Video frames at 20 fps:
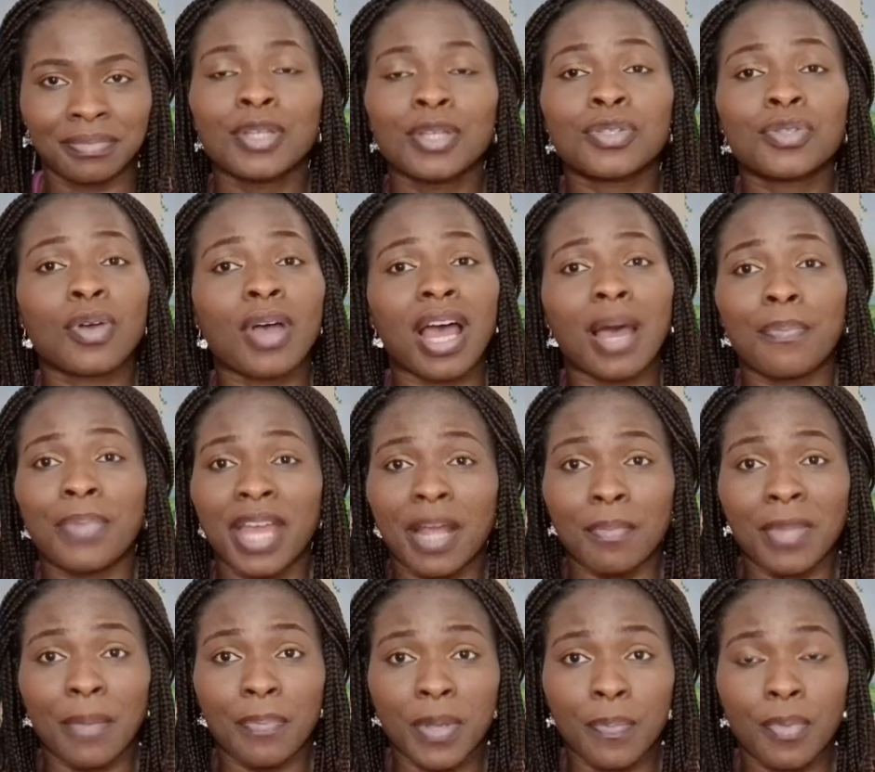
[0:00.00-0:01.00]
So I beg
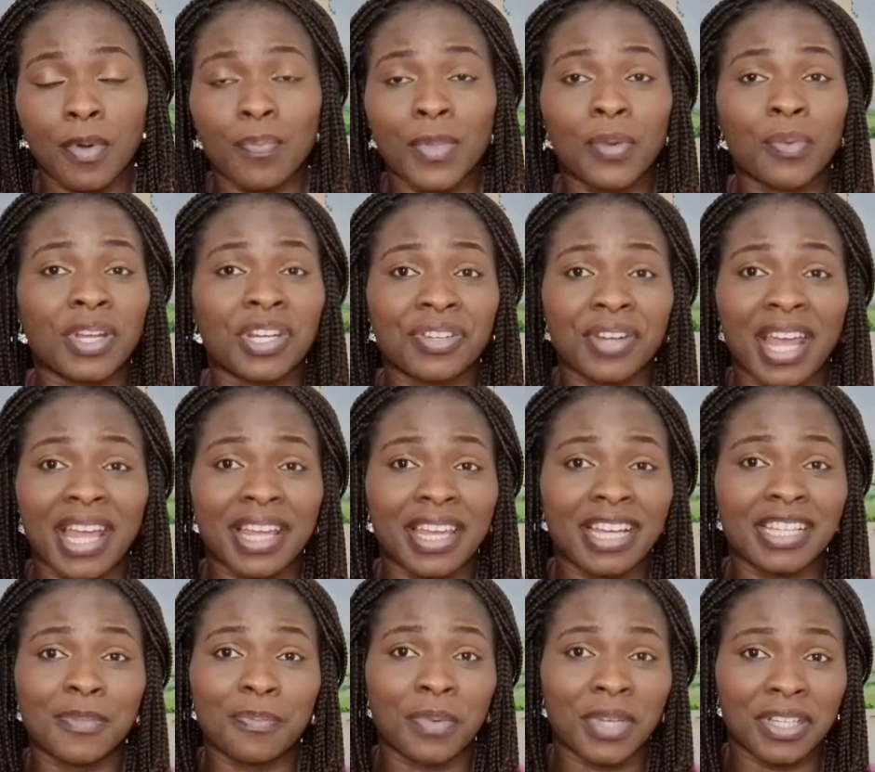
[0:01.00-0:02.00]
my people, make we try
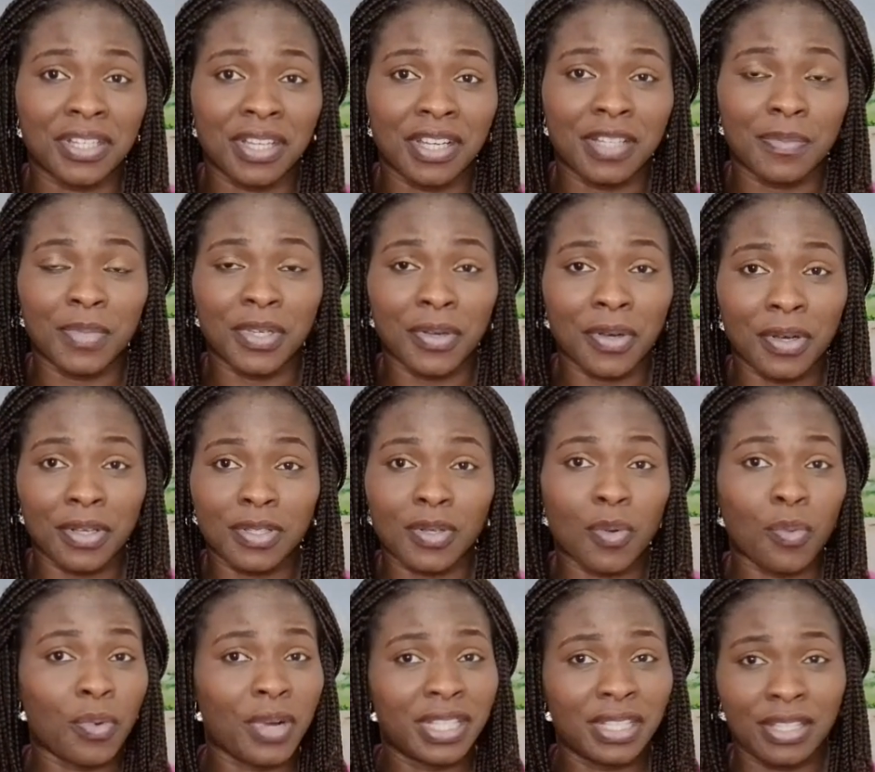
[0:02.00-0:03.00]
get patient because
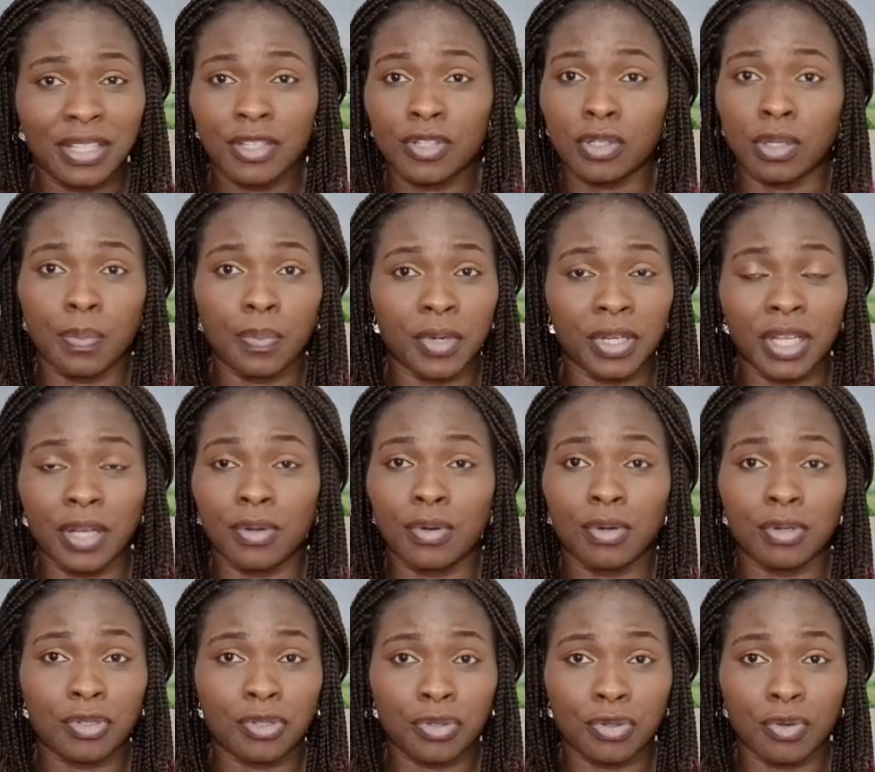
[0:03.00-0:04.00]
waiting some people they
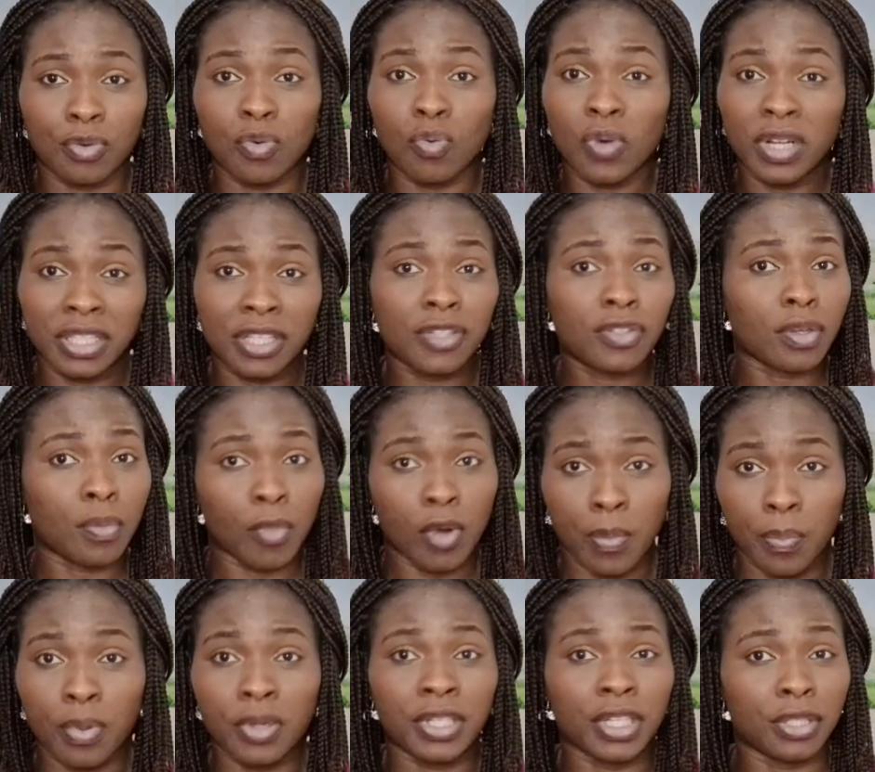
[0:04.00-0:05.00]
go through, waiting some way
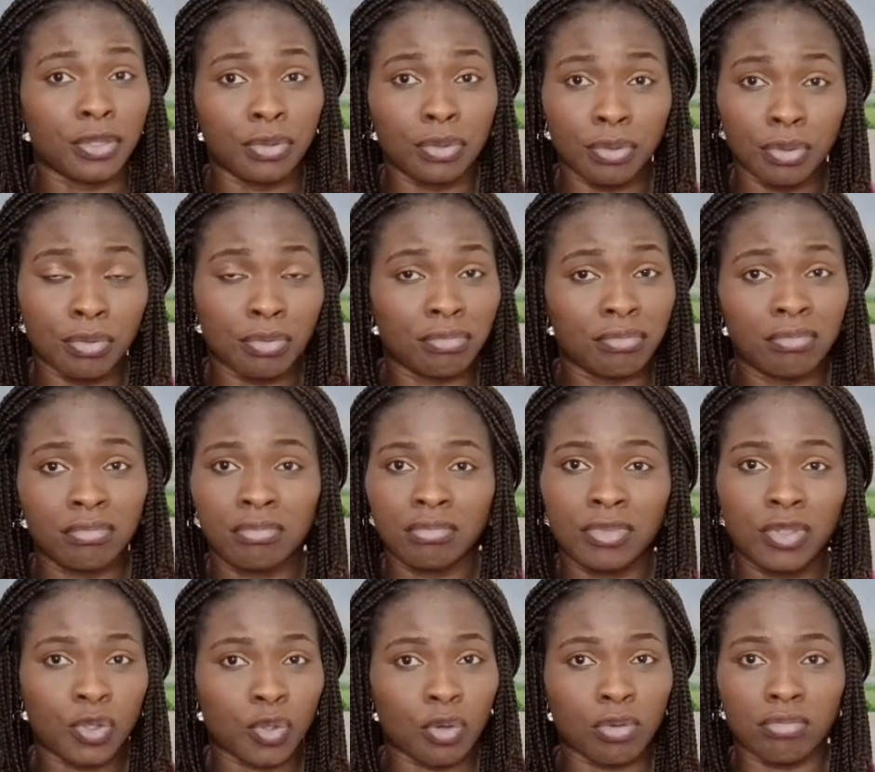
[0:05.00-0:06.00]
they do
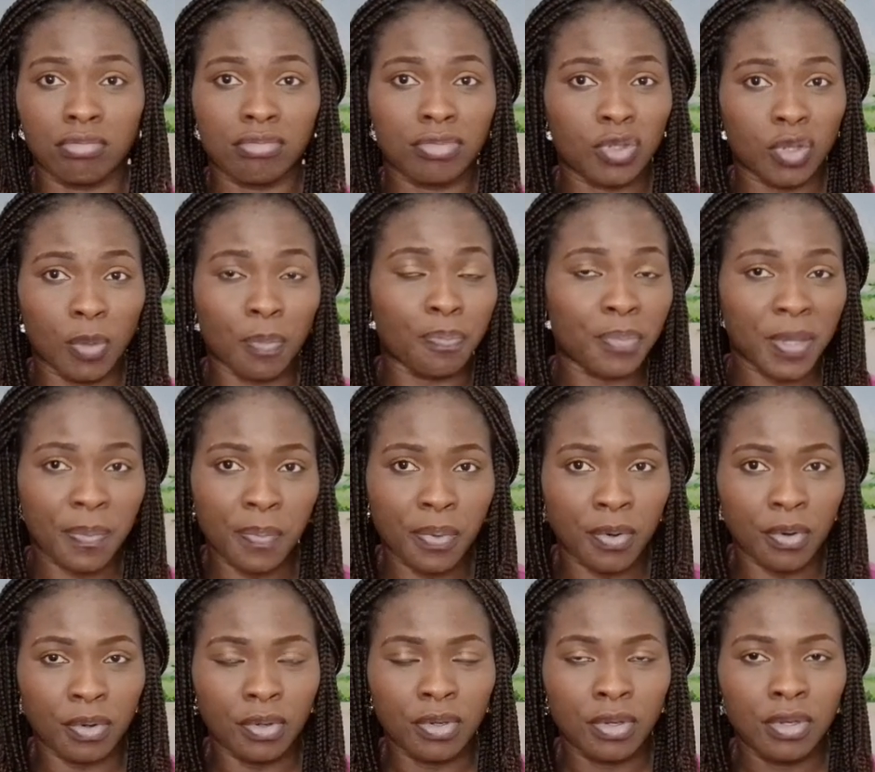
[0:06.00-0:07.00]
to some
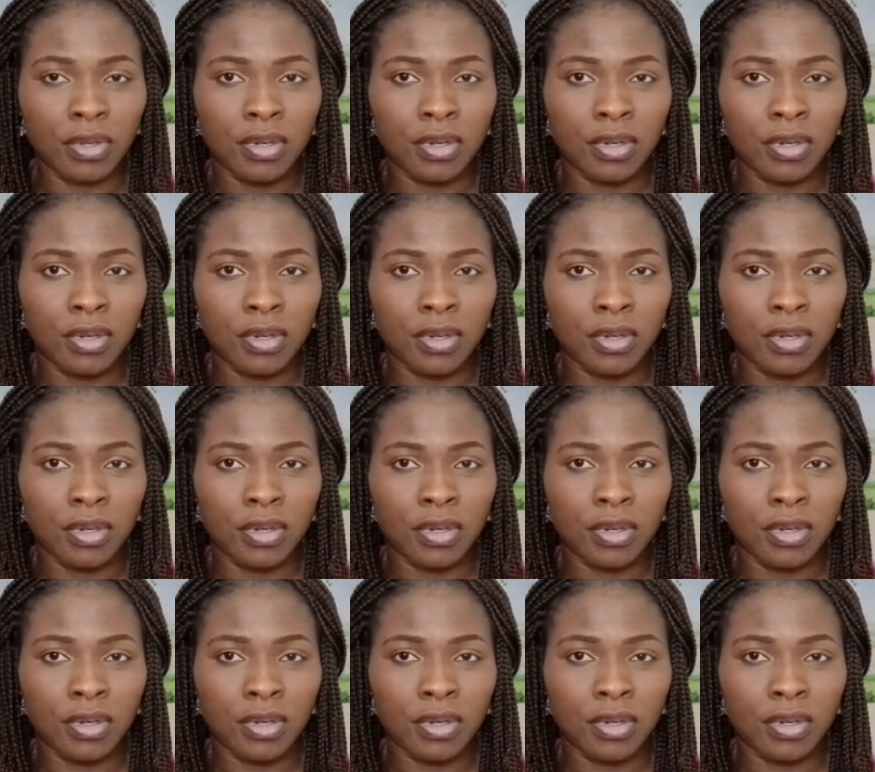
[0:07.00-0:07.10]
people.